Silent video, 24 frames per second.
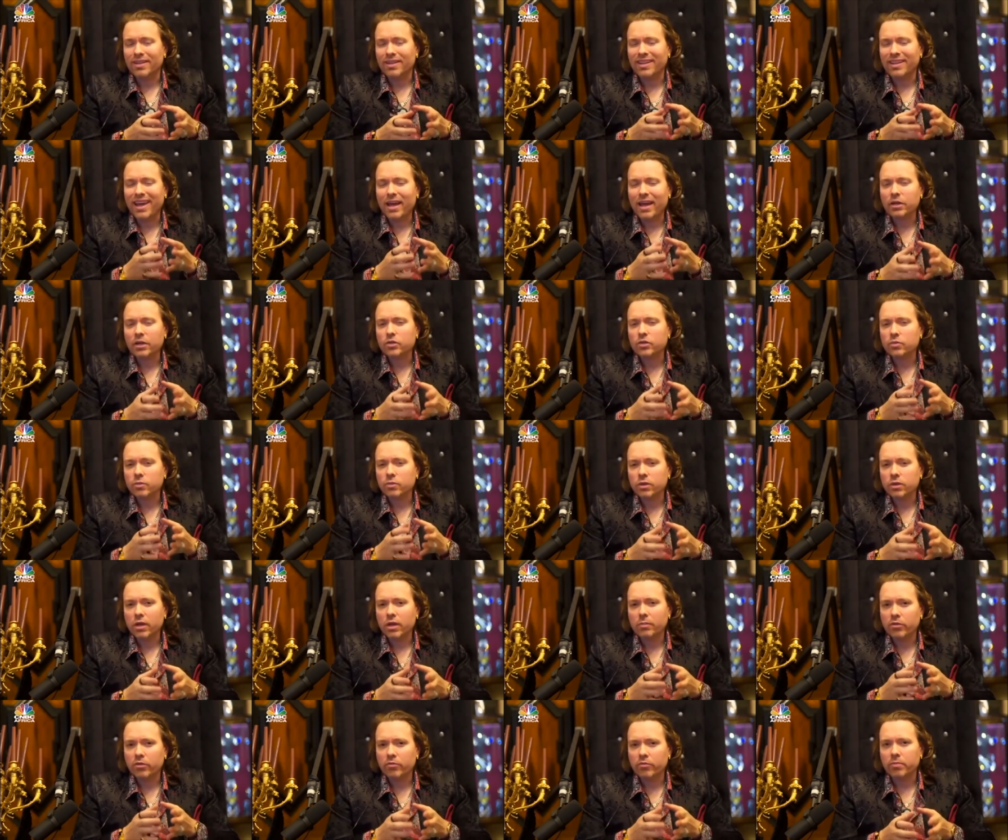the actual
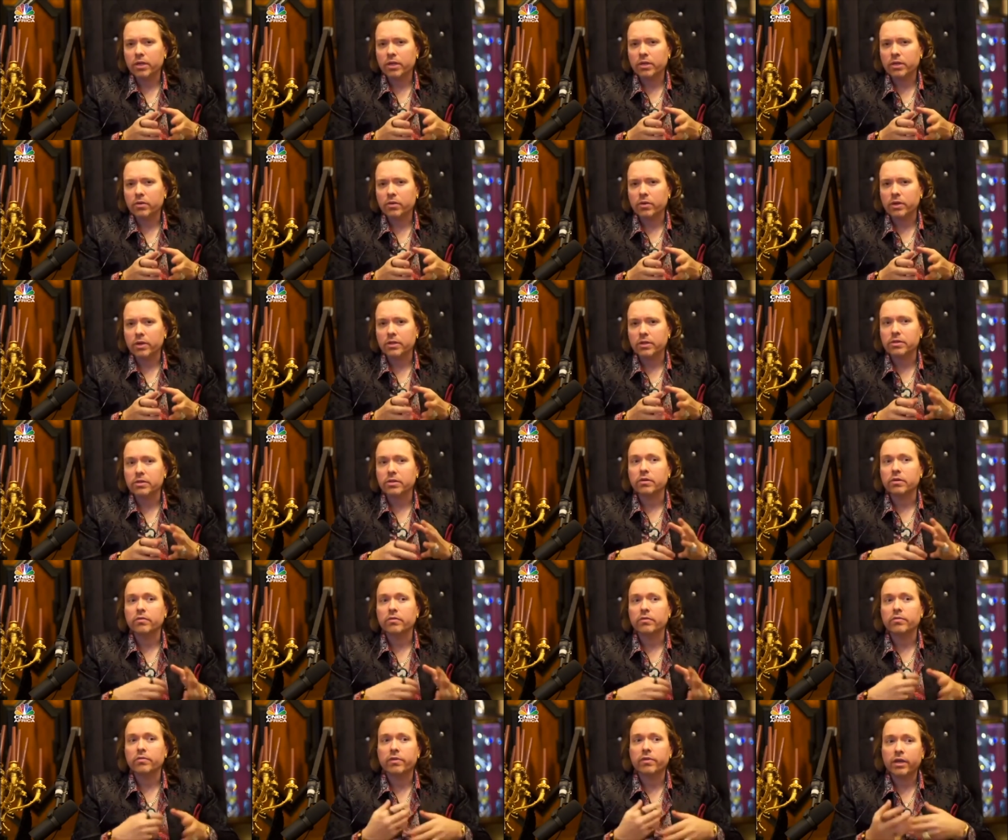number of Bitcoins that
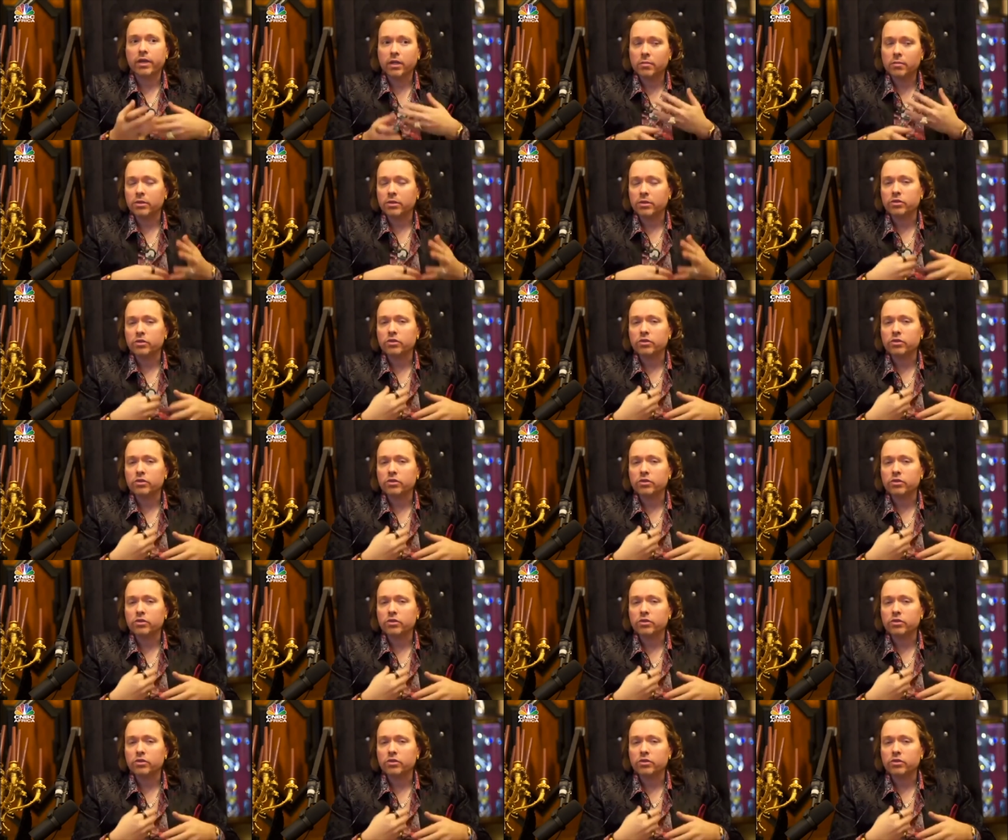are available